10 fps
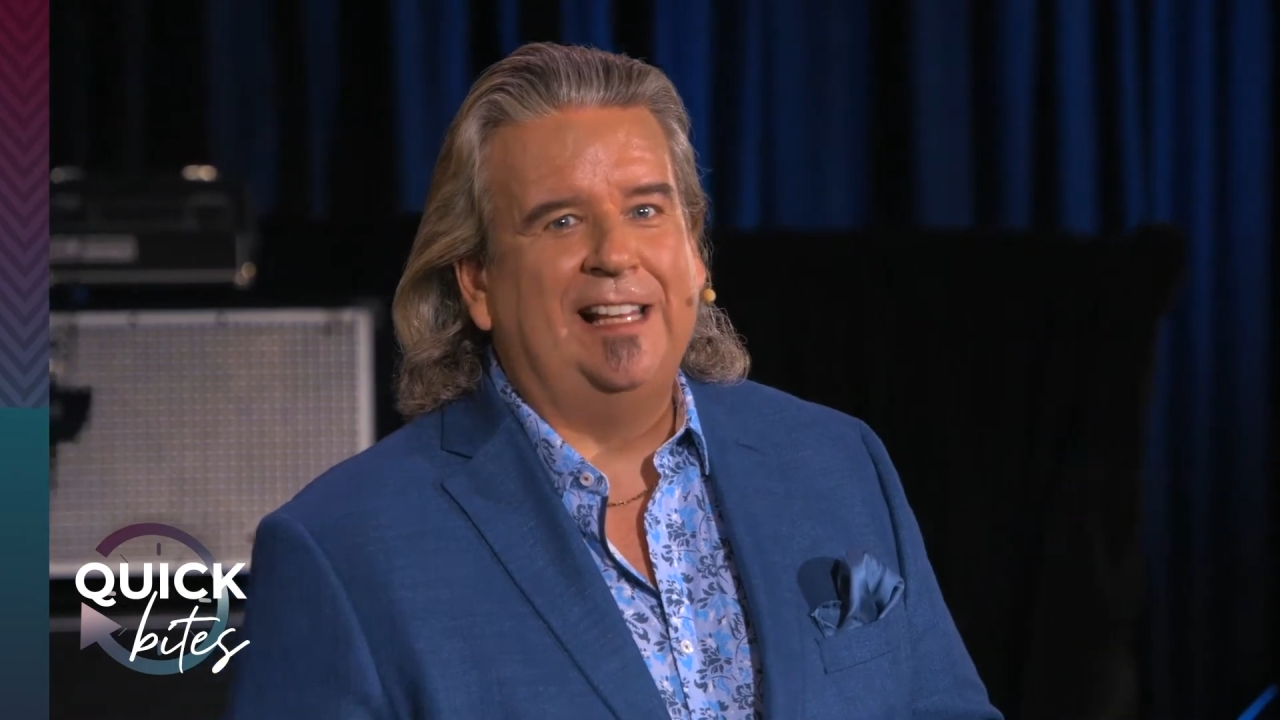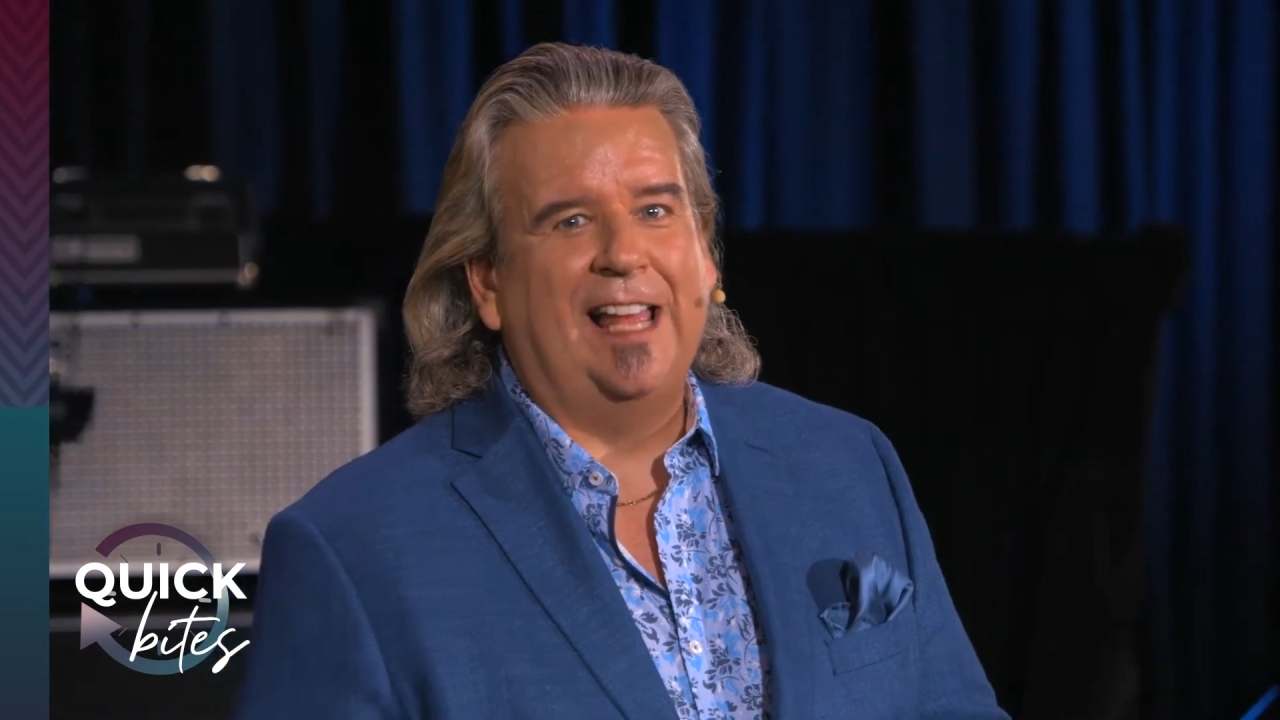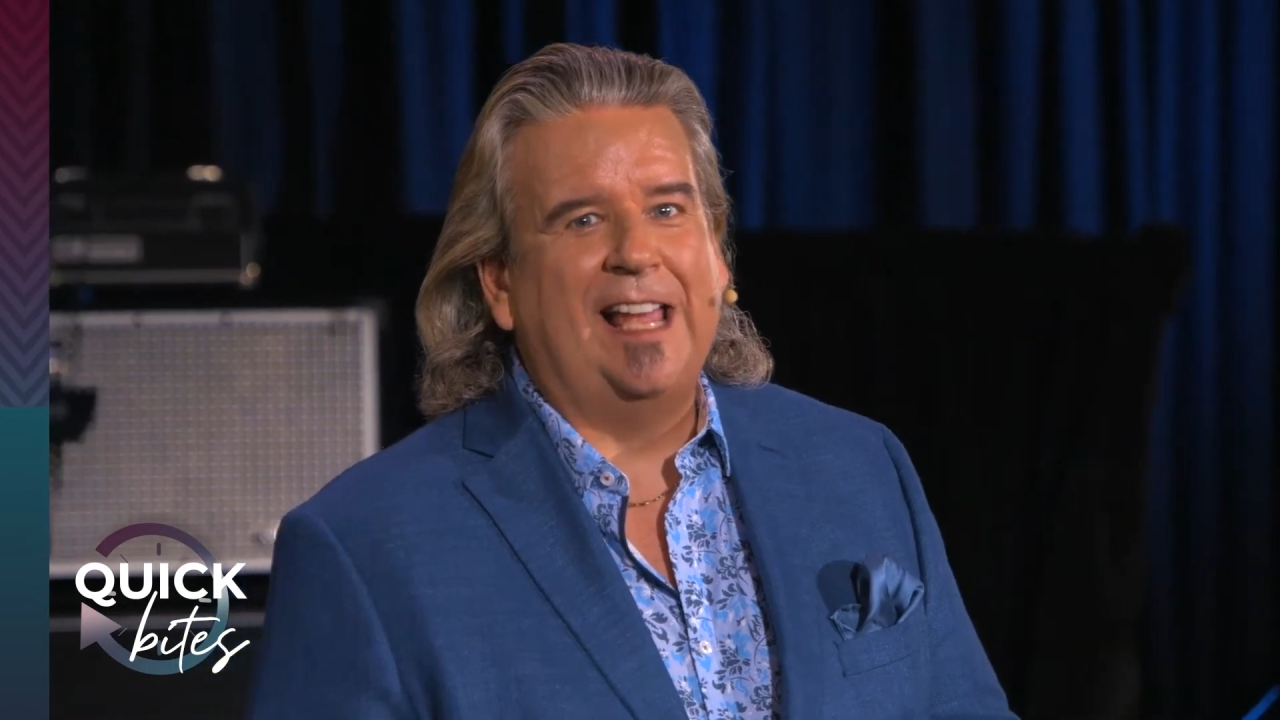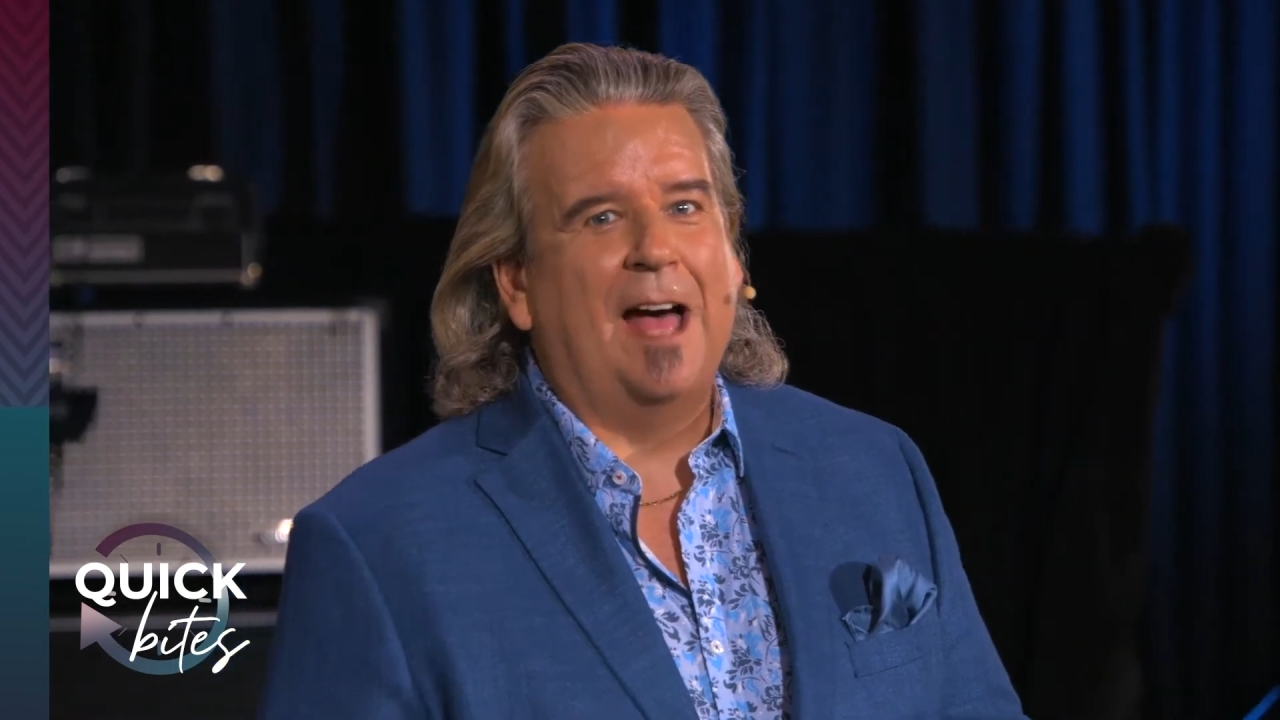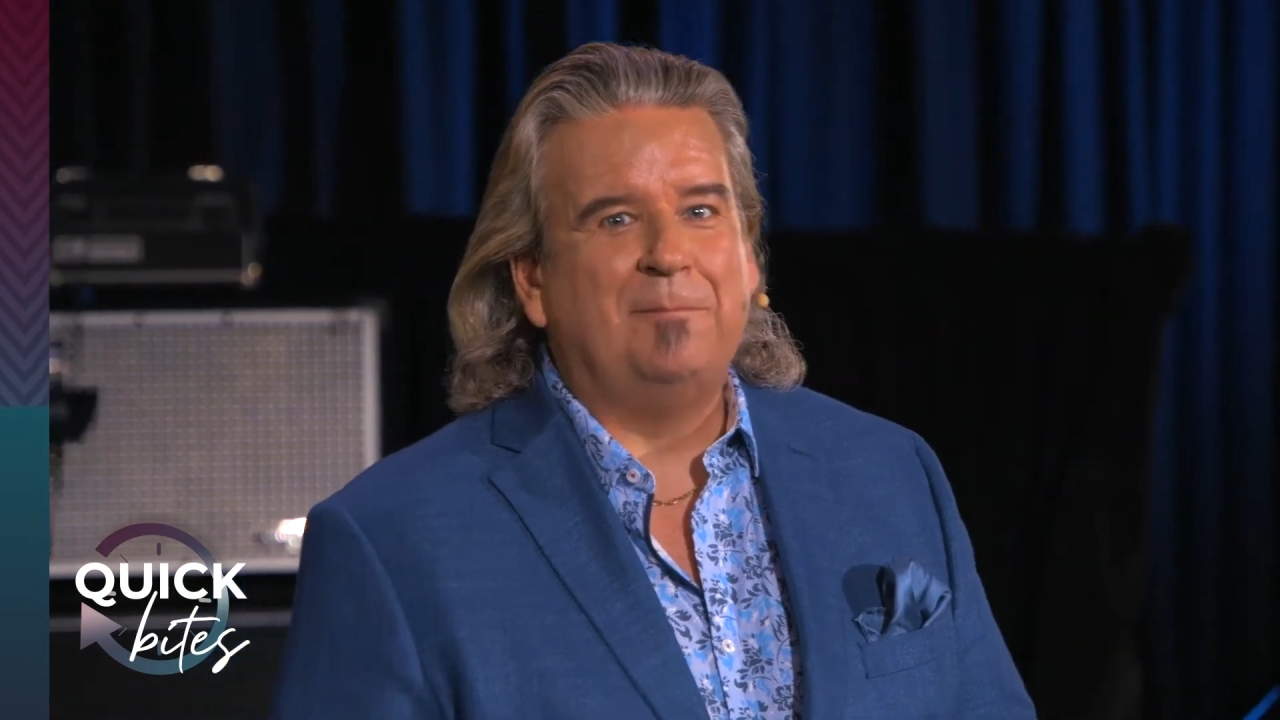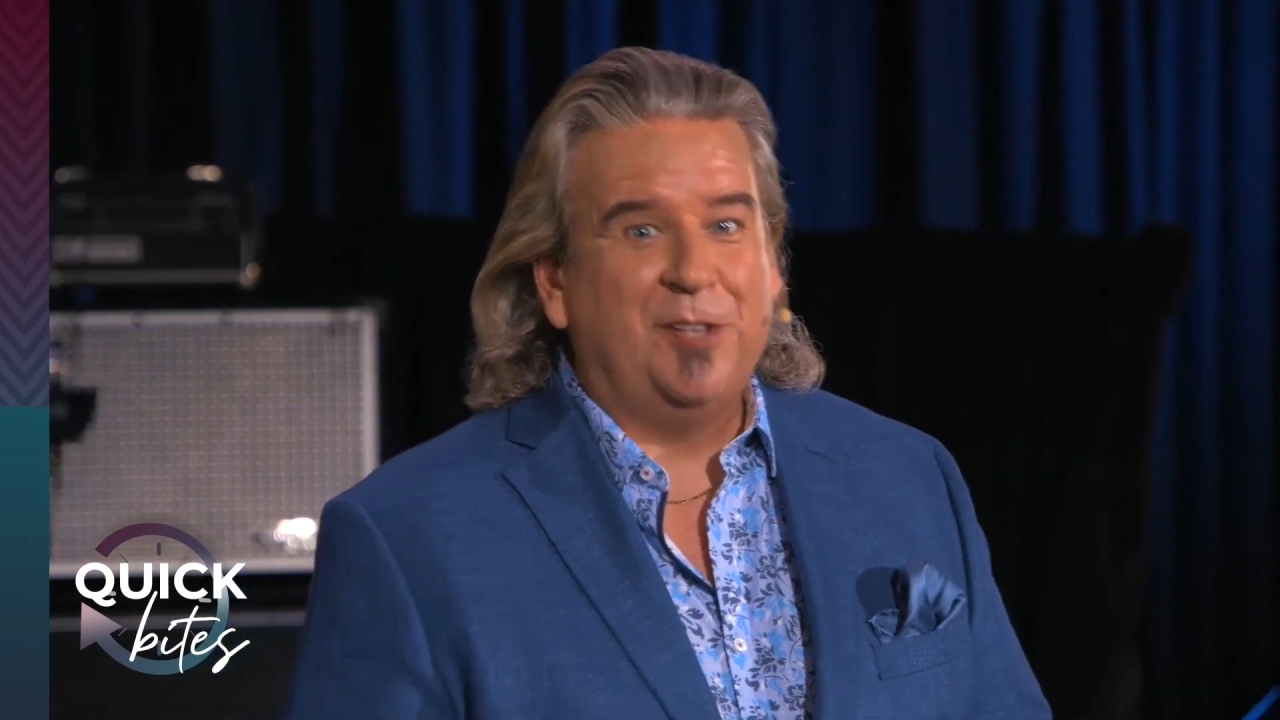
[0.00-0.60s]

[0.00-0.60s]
like I'm